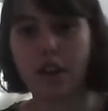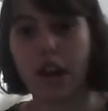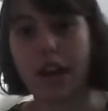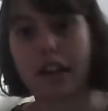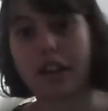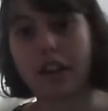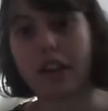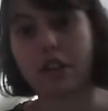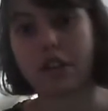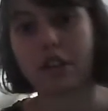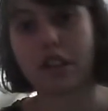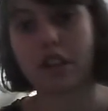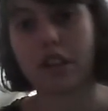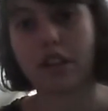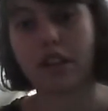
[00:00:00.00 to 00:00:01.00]
they're at a
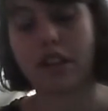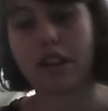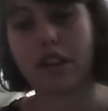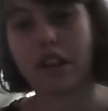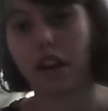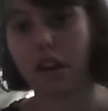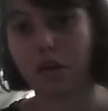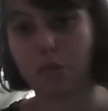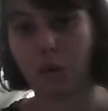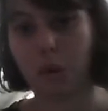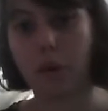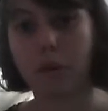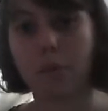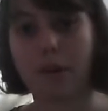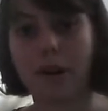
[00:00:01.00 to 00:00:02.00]
luncheon on a
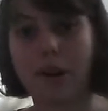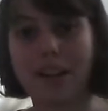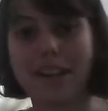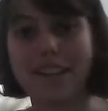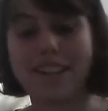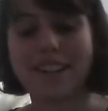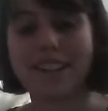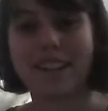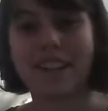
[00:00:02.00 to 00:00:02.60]
boating party,